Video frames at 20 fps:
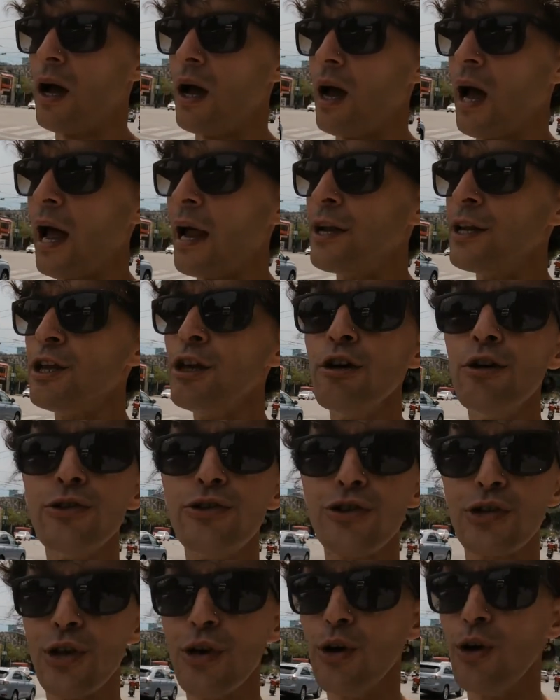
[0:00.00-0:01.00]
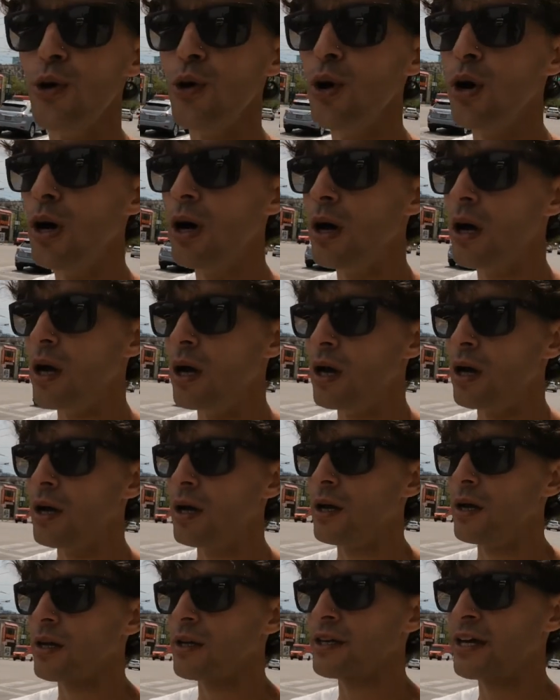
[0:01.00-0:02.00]
And you too
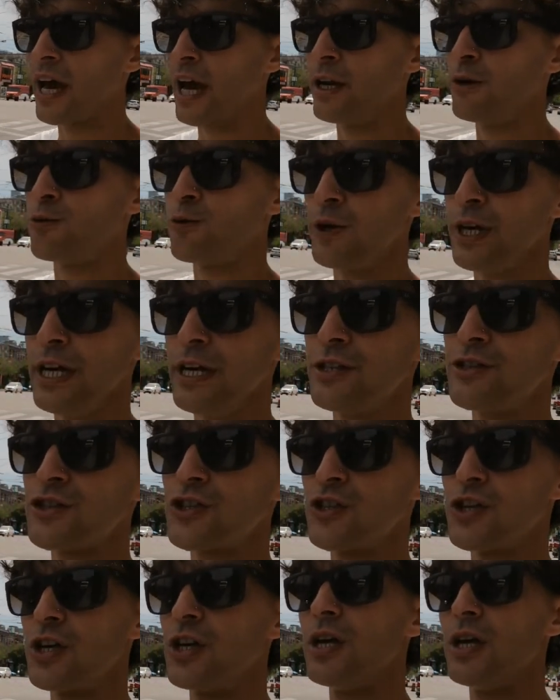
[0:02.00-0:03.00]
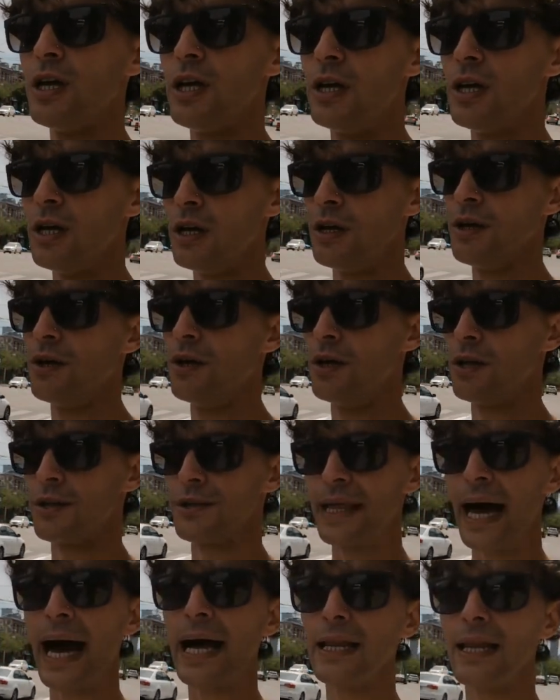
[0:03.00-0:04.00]
can reach
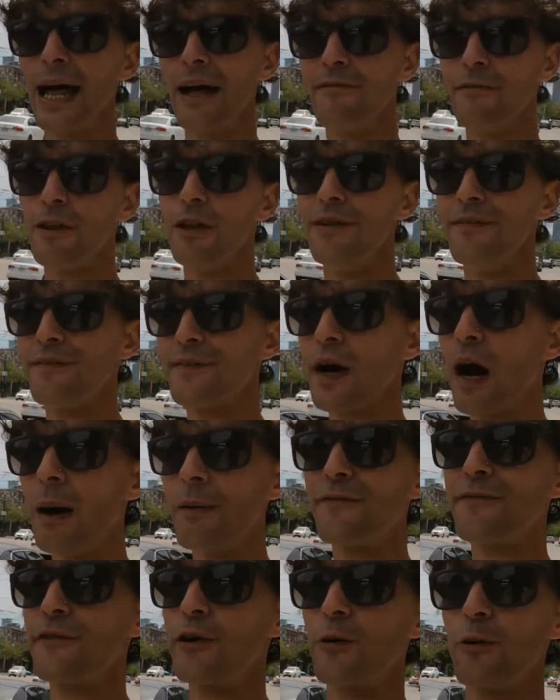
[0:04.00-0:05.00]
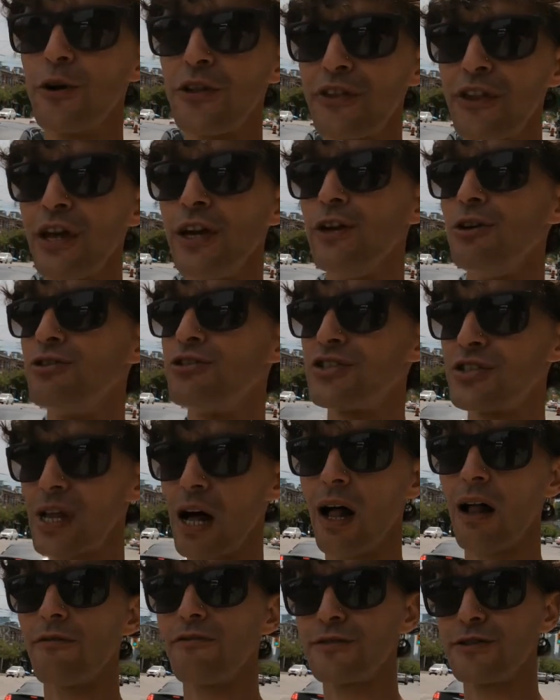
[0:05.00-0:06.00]
that level of comfort within
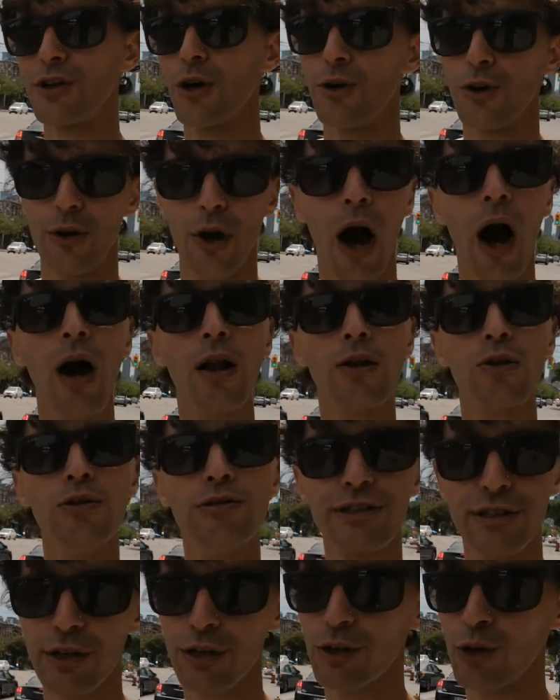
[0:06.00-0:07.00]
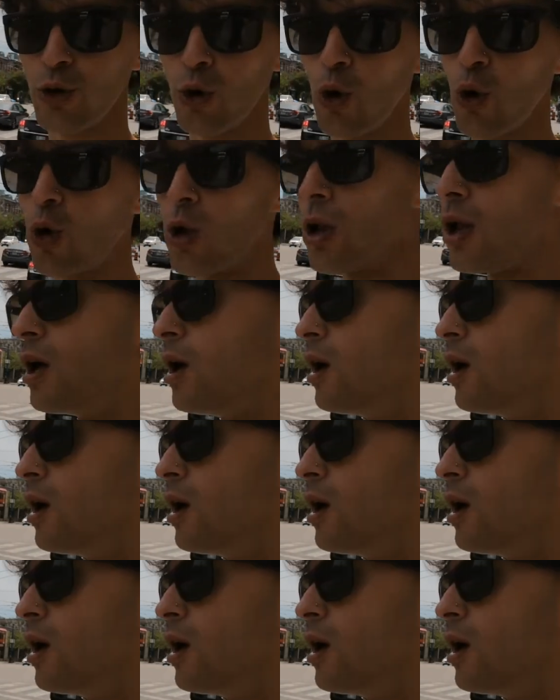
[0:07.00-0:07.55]
yourself, so to not lose your cool